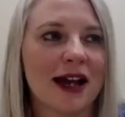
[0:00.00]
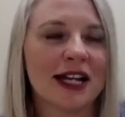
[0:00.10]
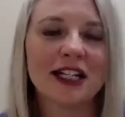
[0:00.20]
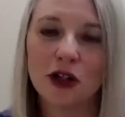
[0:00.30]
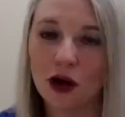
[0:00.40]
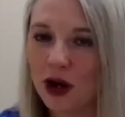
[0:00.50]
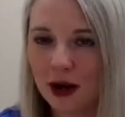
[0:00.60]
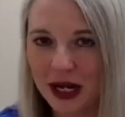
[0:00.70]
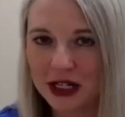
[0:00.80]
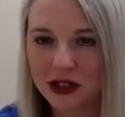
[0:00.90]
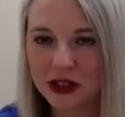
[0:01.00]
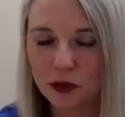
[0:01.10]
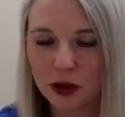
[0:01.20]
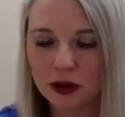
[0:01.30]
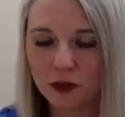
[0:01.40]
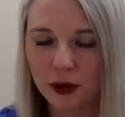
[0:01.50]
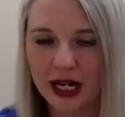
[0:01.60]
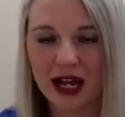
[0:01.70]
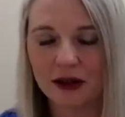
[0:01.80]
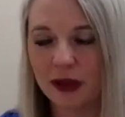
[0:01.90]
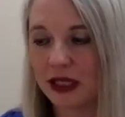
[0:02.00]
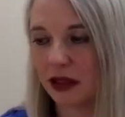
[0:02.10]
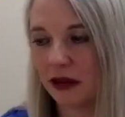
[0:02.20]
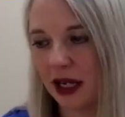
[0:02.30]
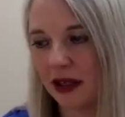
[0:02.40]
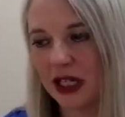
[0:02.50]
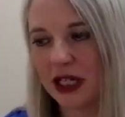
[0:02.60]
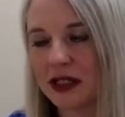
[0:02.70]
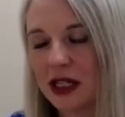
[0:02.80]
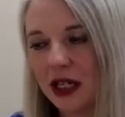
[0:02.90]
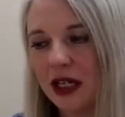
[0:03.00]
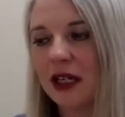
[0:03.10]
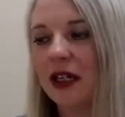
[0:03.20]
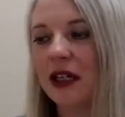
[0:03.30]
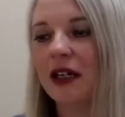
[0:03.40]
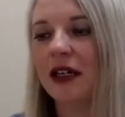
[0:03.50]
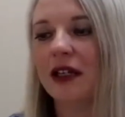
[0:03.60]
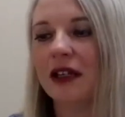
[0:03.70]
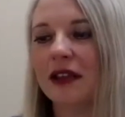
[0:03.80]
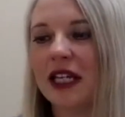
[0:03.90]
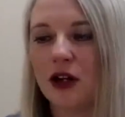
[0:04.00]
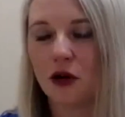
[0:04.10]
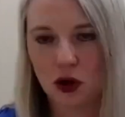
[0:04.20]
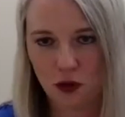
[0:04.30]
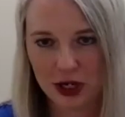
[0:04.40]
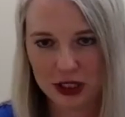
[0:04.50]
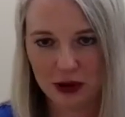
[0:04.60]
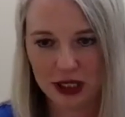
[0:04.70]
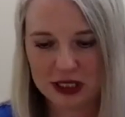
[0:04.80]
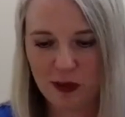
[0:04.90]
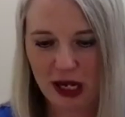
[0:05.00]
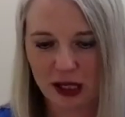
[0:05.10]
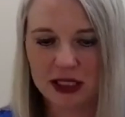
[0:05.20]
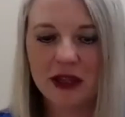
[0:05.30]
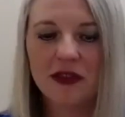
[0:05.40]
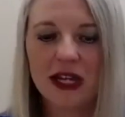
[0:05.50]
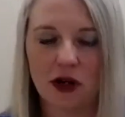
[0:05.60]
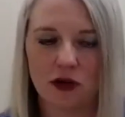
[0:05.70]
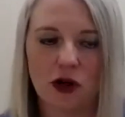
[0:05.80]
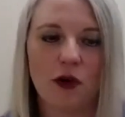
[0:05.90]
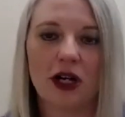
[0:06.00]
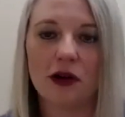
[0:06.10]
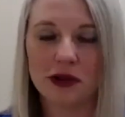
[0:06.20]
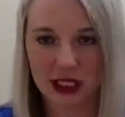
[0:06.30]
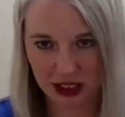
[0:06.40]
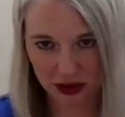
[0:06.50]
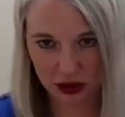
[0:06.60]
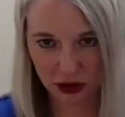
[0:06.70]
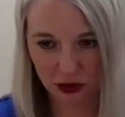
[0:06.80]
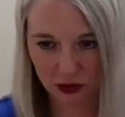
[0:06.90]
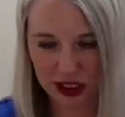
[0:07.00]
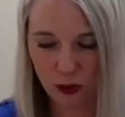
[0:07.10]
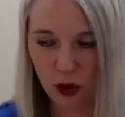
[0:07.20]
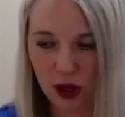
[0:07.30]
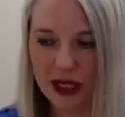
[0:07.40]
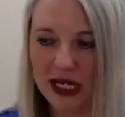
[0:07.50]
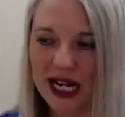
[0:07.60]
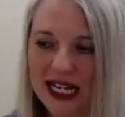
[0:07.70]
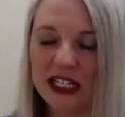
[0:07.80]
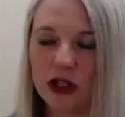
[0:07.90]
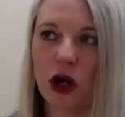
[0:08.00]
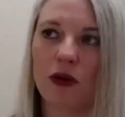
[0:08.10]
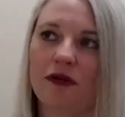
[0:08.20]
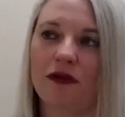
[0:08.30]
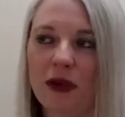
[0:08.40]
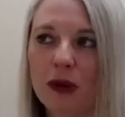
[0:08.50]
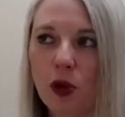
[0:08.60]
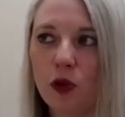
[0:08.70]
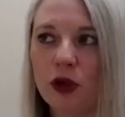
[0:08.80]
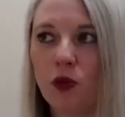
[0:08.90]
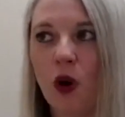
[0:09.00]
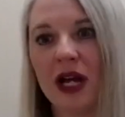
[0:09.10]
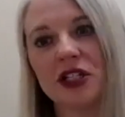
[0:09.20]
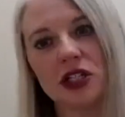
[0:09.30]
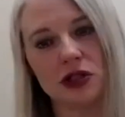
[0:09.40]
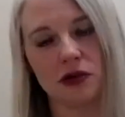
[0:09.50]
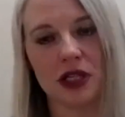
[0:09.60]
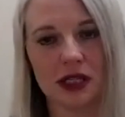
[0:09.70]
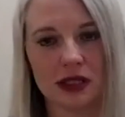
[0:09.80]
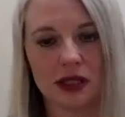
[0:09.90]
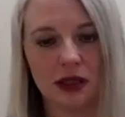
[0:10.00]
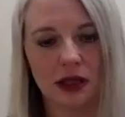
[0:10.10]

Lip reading: didn't know how patients would react, because a lot of it is they don't know what to expect. They don't know what goes into an appointment. I didn't know if people would want to do this